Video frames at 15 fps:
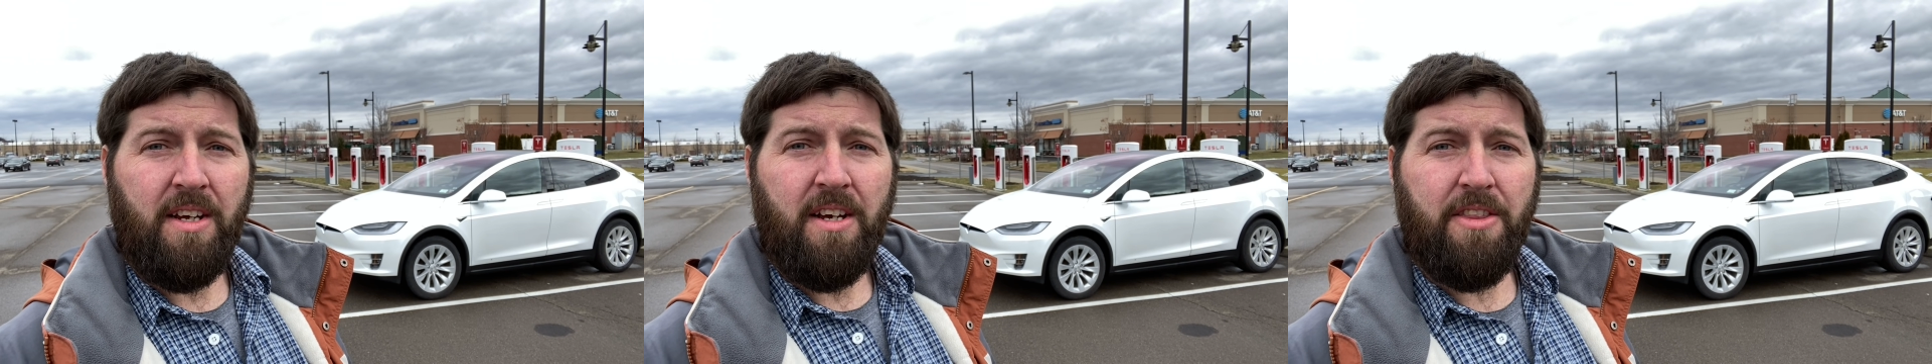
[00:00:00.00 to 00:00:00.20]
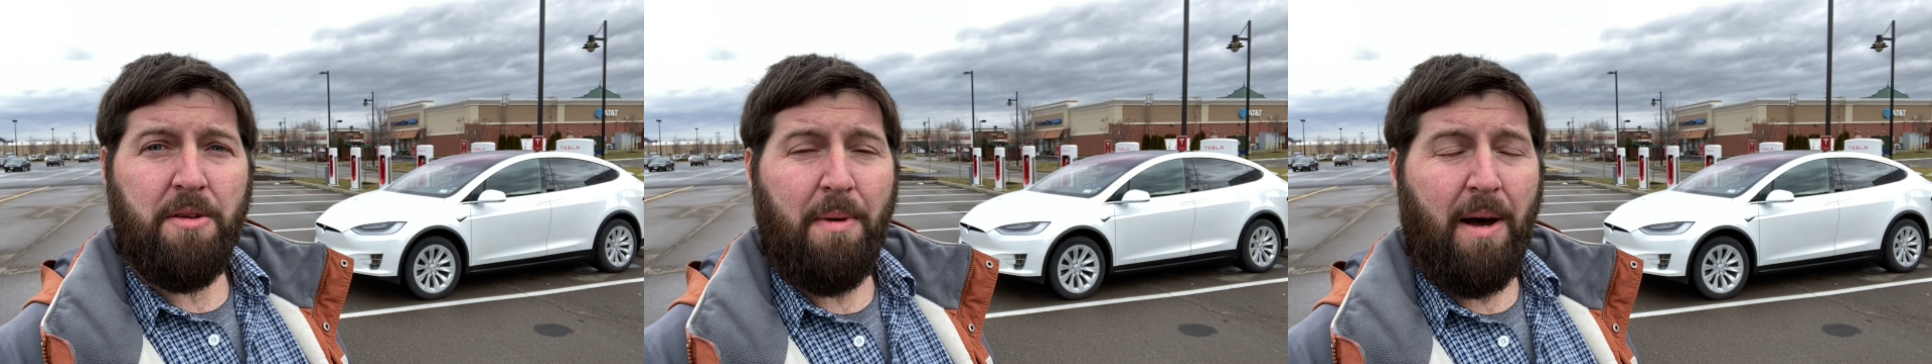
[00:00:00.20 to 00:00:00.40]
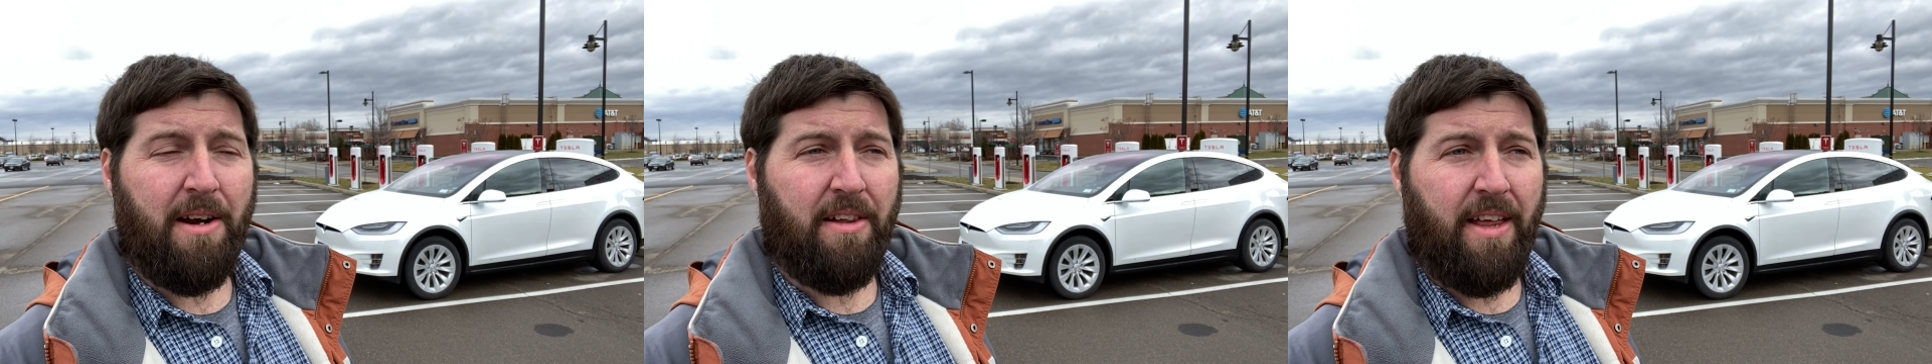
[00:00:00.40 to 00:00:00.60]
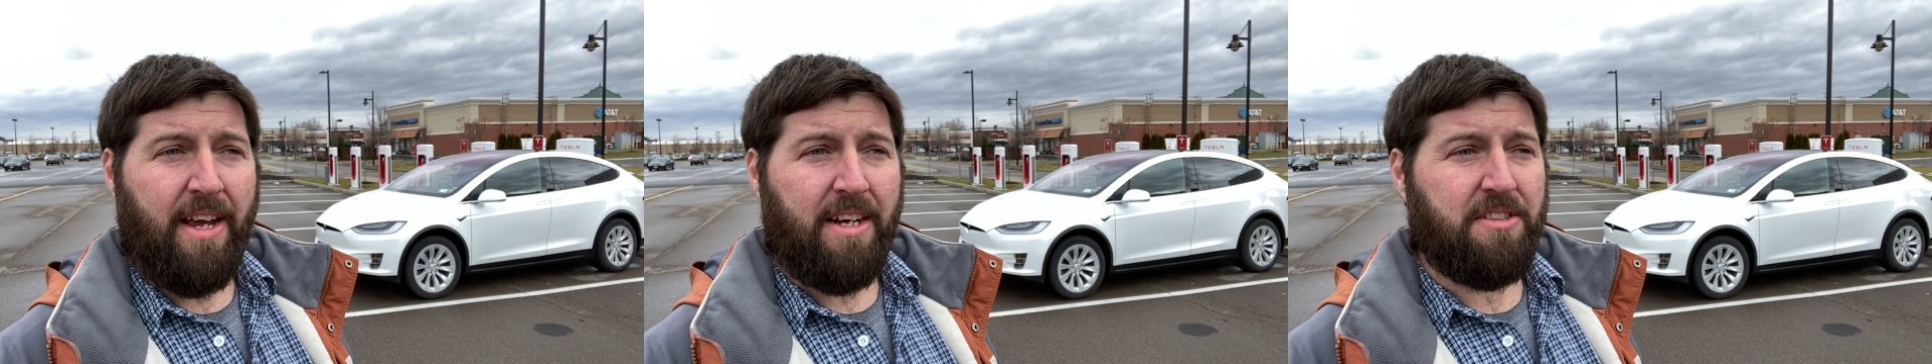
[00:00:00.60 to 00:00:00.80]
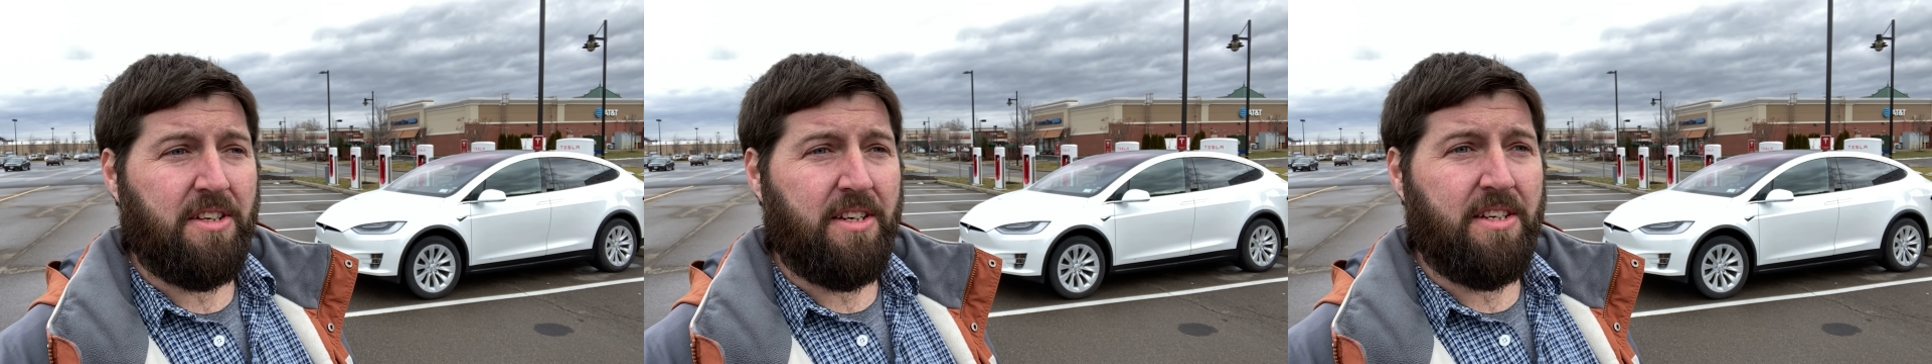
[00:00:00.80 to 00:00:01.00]
the Model
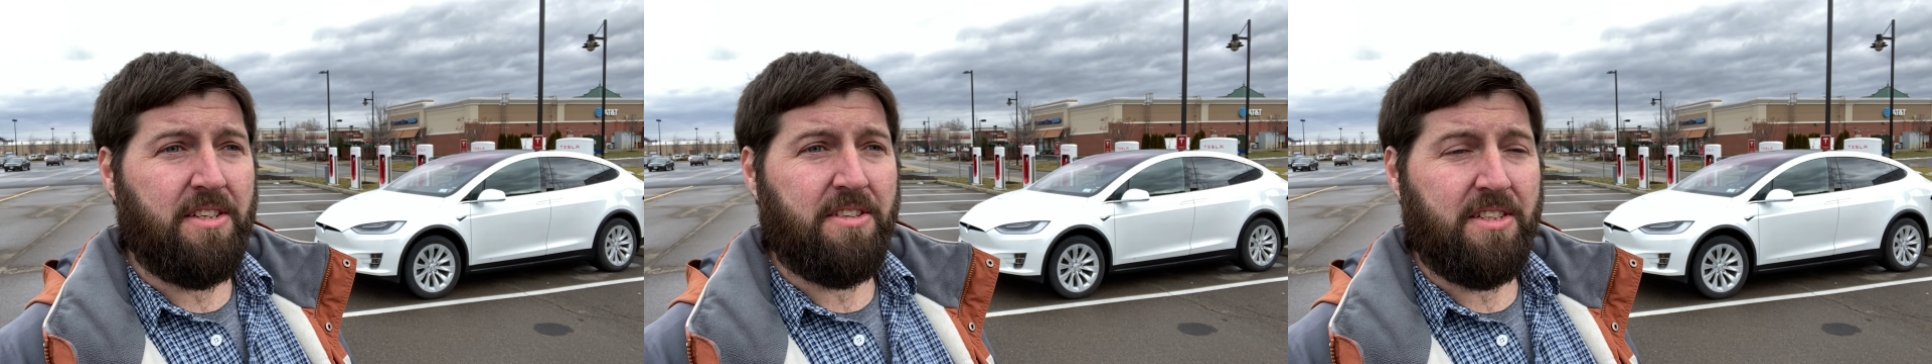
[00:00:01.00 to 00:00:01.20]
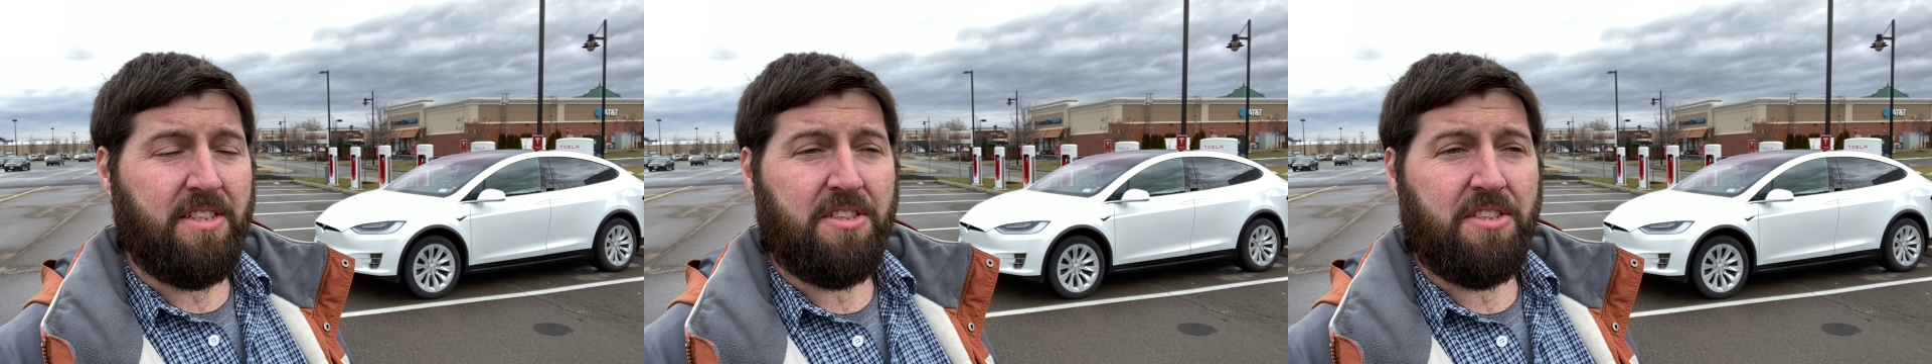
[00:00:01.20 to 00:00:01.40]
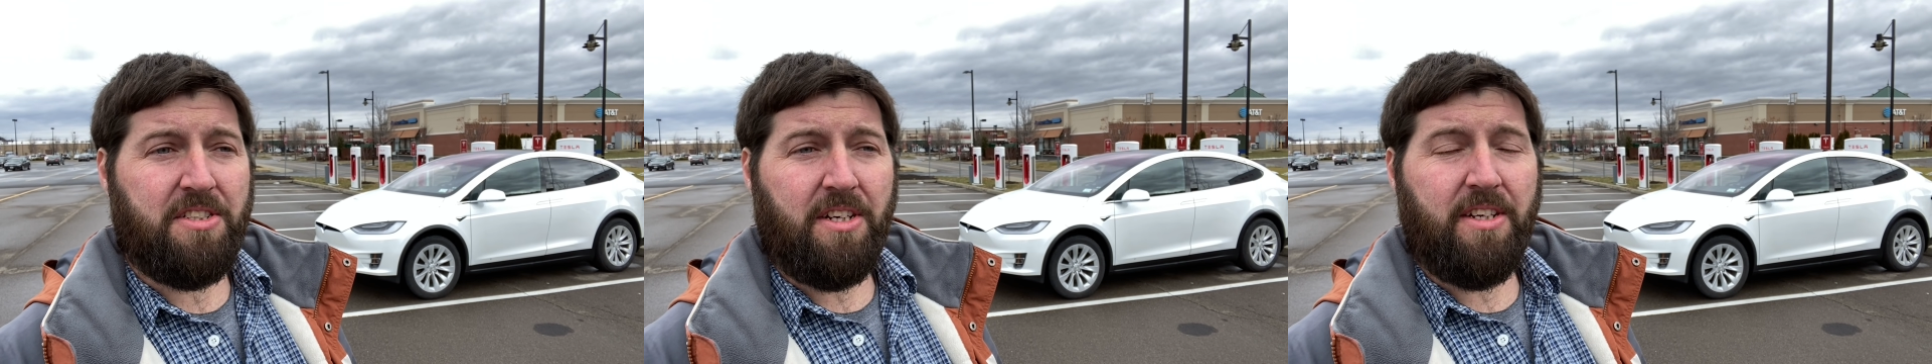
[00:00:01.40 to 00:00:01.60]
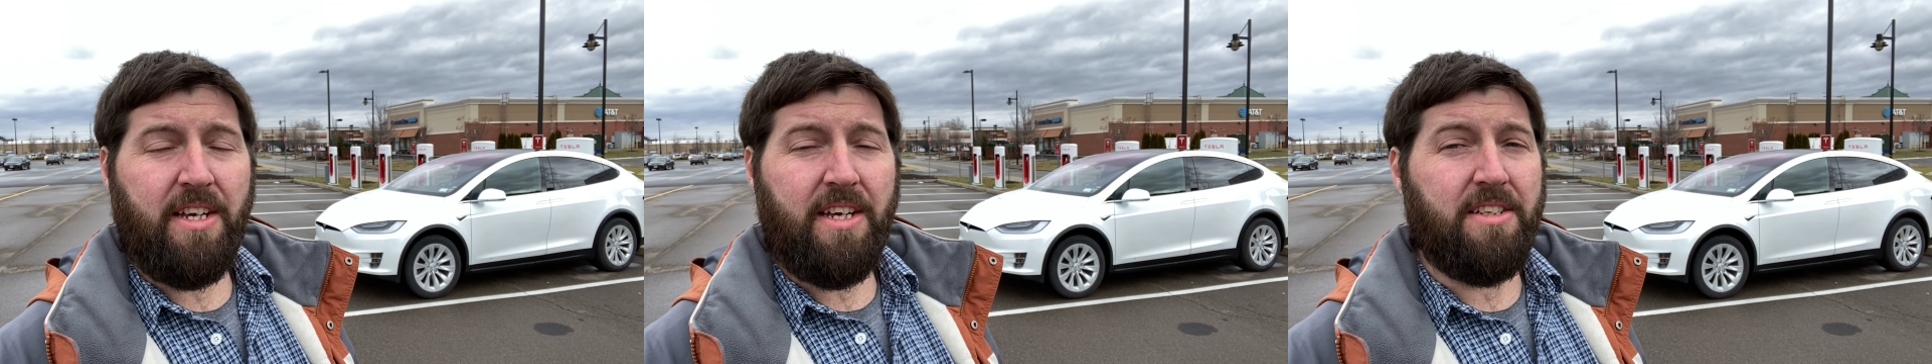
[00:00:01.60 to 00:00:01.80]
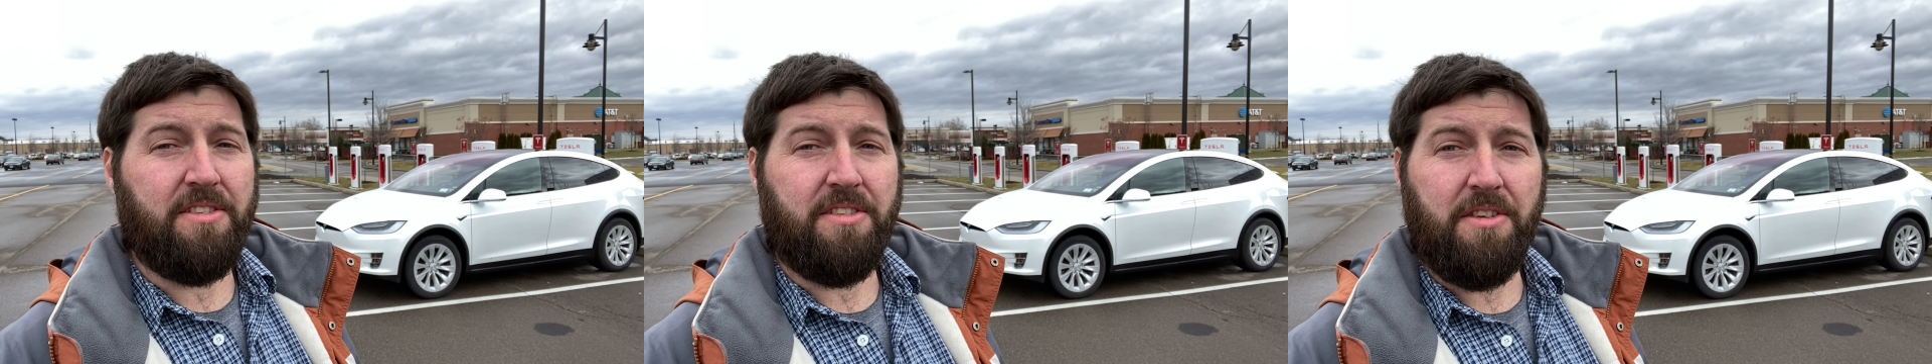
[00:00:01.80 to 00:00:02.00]
X is, and it still
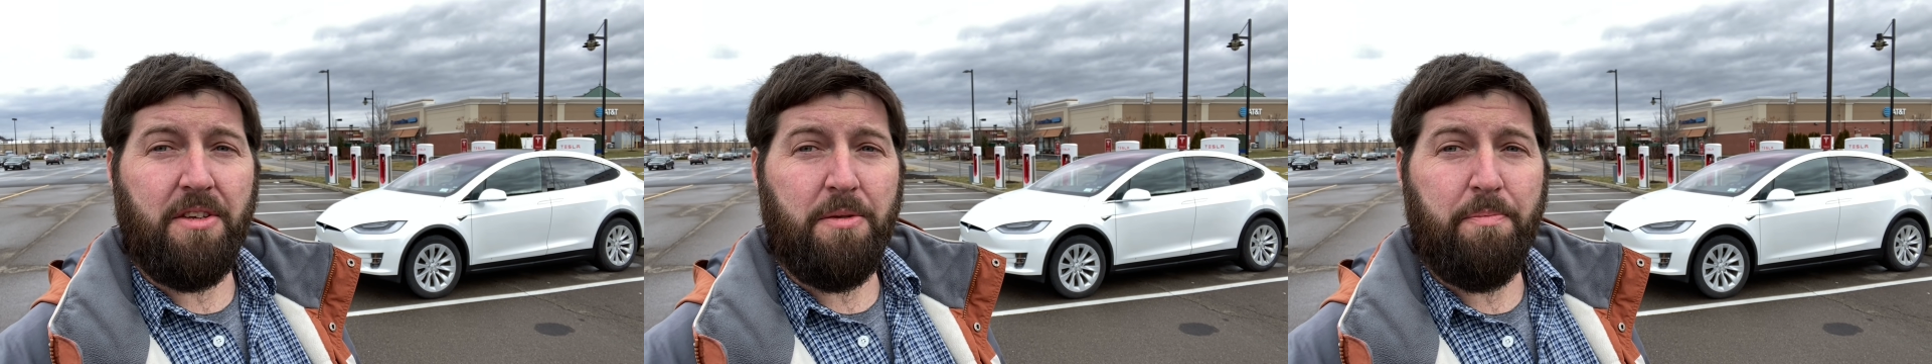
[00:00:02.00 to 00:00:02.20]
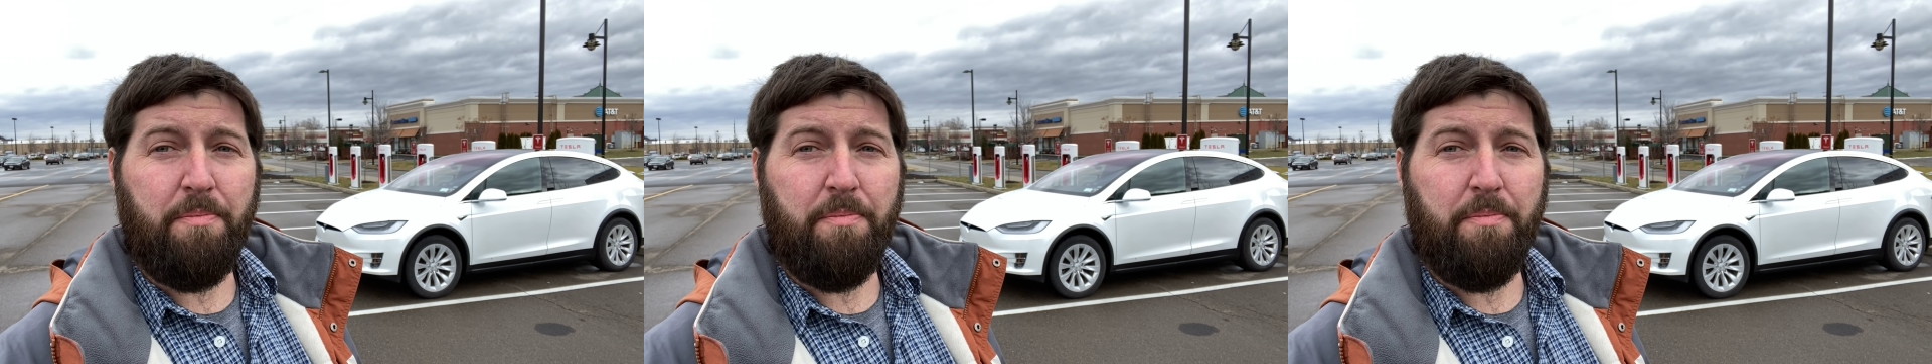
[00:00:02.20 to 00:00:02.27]
is the